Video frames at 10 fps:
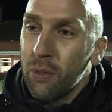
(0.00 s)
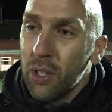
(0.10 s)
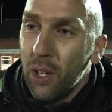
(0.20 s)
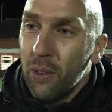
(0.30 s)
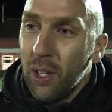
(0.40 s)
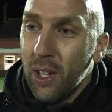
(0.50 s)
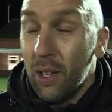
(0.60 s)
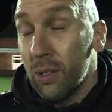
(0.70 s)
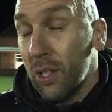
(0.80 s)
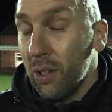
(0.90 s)
So uh, that
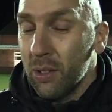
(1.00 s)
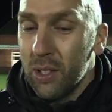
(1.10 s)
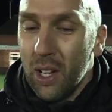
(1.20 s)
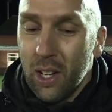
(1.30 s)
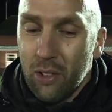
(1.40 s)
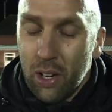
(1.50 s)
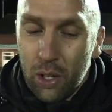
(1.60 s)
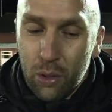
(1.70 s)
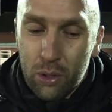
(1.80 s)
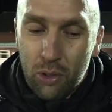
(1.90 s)
was Good that news. was yeah, great
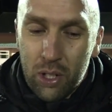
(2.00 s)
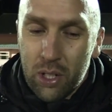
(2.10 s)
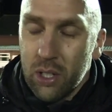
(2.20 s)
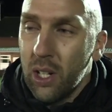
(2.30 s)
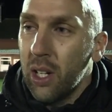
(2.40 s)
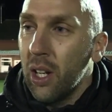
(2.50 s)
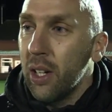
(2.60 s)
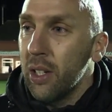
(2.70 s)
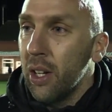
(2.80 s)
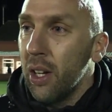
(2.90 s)
news, great to see.
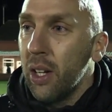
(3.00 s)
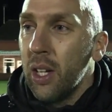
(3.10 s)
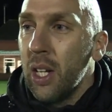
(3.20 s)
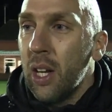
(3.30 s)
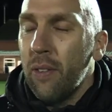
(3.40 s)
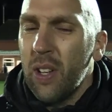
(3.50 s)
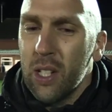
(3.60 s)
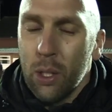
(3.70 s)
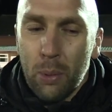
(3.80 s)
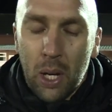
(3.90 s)
And uh, I think
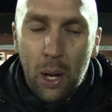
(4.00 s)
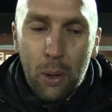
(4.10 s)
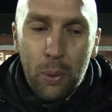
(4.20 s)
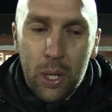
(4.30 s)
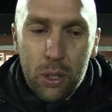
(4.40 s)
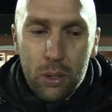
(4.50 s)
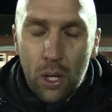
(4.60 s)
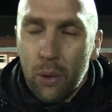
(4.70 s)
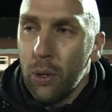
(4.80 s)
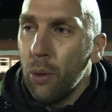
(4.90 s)
it'll still be a couple of weeks. You
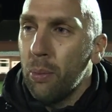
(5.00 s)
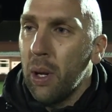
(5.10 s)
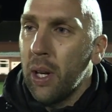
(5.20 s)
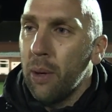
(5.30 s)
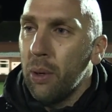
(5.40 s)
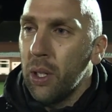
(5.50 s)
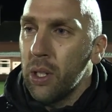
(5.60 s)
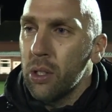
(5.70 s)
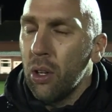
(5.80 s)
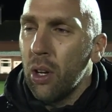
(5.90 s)
know, we've got to play that one.
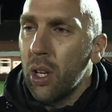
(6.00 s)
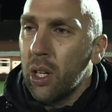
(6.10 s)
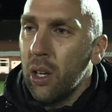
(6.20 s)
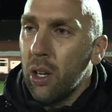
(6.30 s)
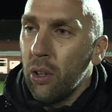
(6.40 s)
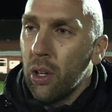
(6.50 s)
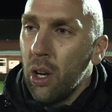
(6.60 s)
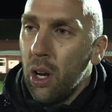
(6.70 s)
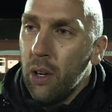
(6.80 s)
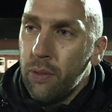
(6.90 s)
It's not like a kick on the
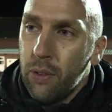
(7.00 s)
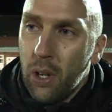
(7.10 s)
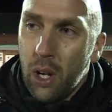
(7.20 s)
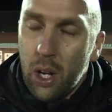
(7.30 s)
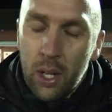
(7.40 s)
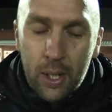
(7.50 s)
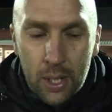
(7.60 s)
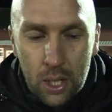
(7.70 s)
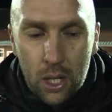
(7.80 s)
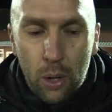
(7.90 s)
calf. Uh,
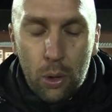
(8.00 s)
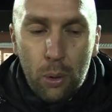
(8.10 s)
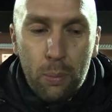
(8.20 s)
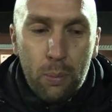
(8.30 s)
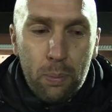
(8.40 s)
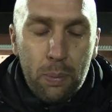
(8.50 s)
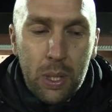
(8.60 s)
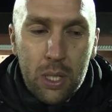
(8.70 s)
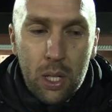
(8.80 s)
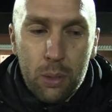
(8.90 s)
you know, we've got to be
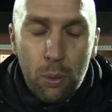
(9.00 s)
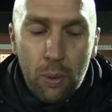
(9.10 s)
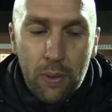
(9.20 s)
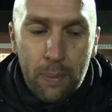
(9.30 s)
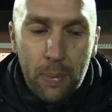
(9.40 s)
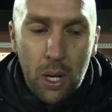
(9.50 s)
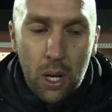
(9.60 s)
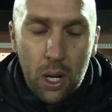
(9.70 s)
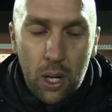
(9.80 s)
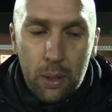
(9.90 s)
sensible with
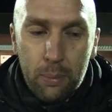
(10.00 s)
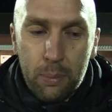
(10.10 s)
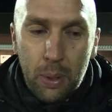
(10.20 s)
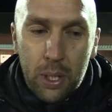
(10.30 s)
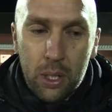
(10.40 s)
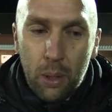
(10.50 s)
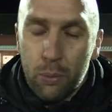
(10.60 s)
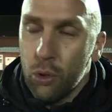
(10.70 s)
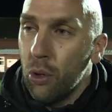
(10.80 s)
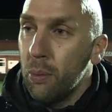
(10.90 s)
him. Um, but I'm
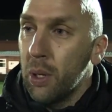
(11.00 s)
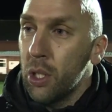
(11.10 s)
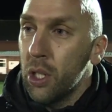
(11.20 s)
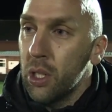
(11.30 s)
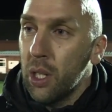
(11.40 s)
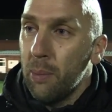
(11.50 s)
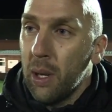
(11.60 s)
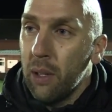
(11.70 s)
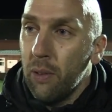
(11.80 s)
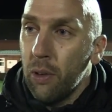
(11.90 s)
sure he'll be itching to get
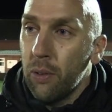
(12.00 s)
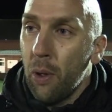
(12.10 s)
back involved.